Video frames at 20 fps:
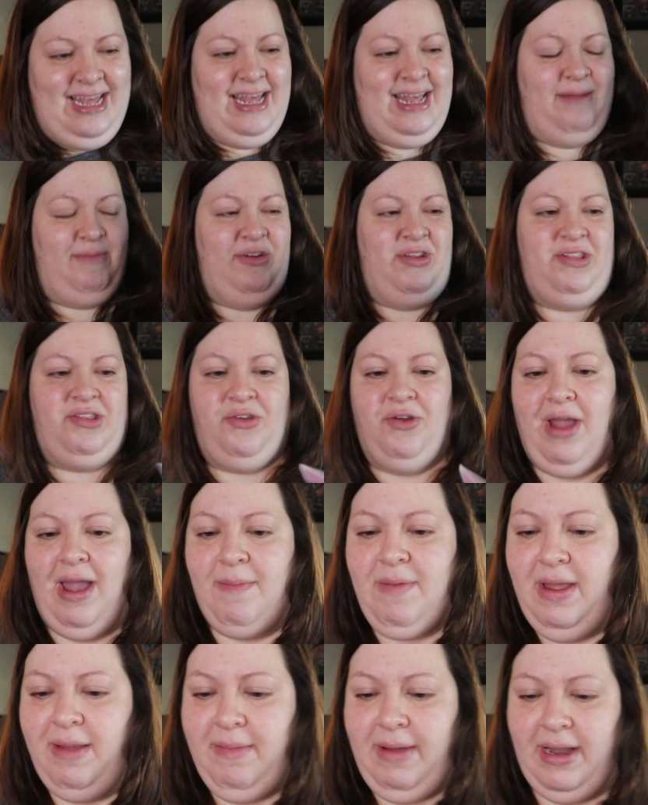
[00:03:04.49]
I'm just
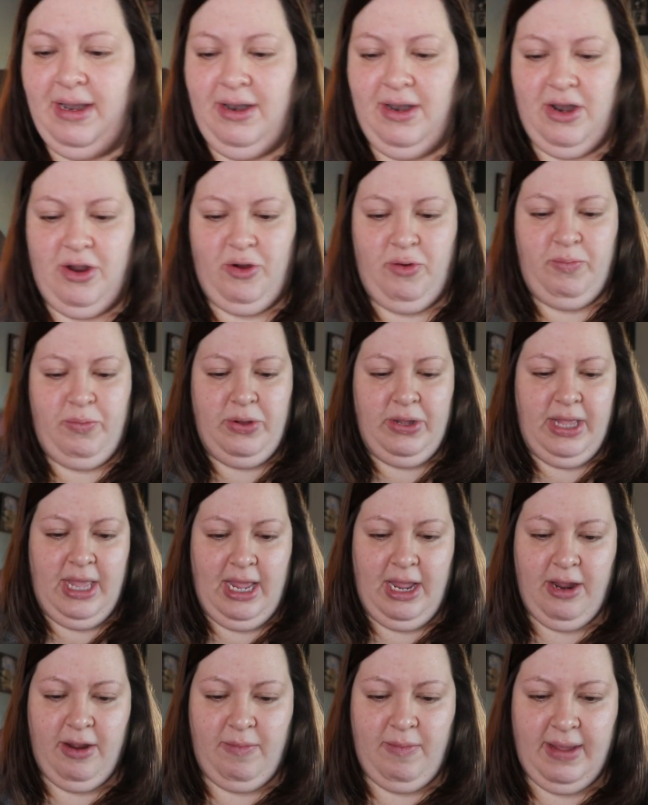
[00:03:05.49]
grabbing my notebook
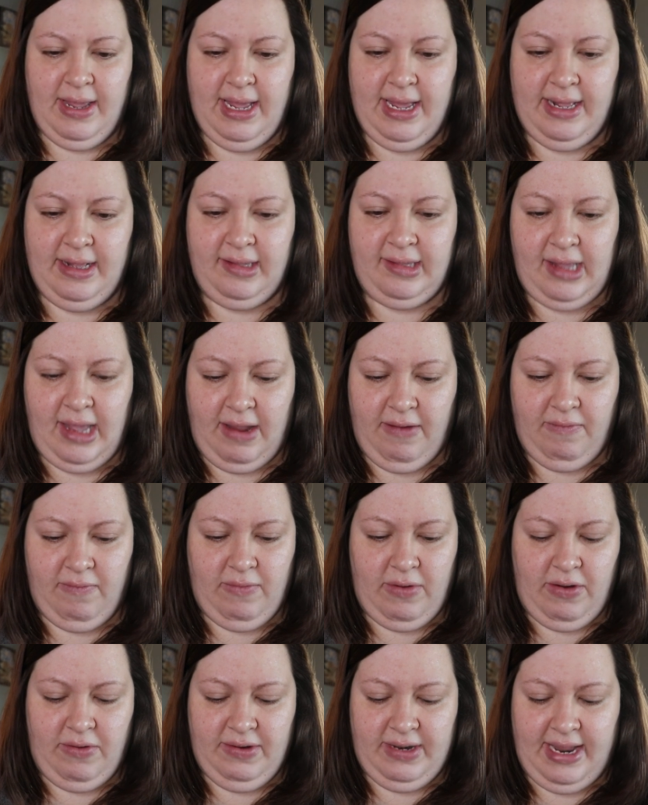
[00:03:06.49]
here because I
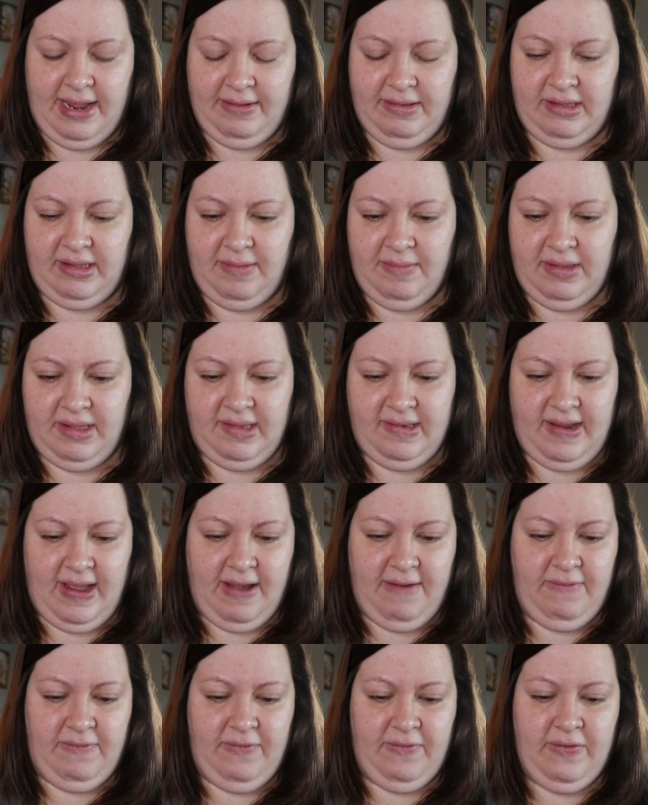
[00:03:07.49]
wrote down some
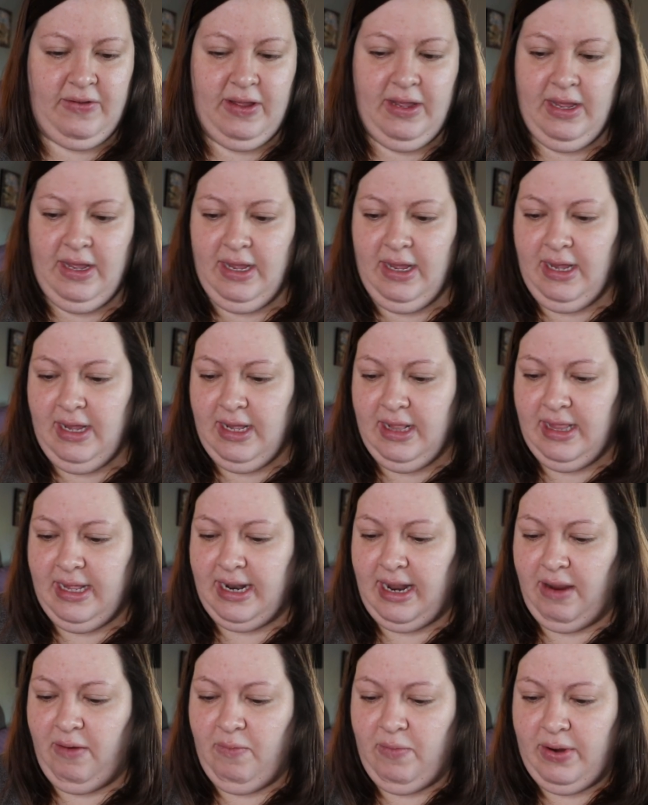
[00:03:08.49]
stuff
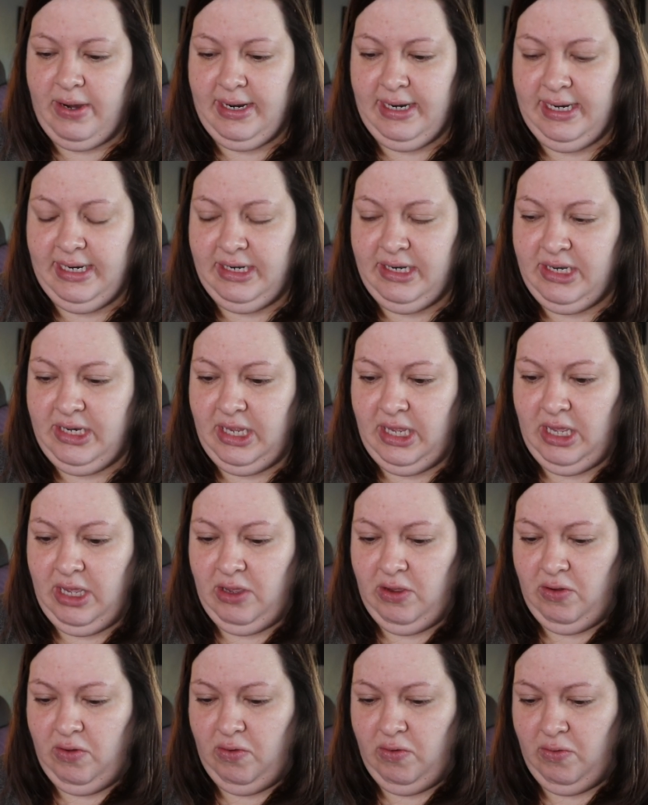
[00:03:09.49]
that I wanted
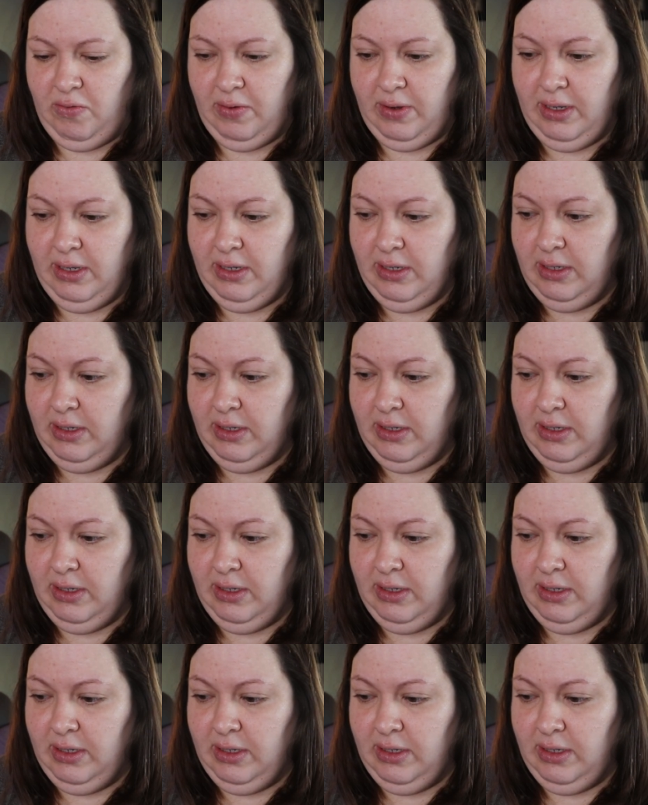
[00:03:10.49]
to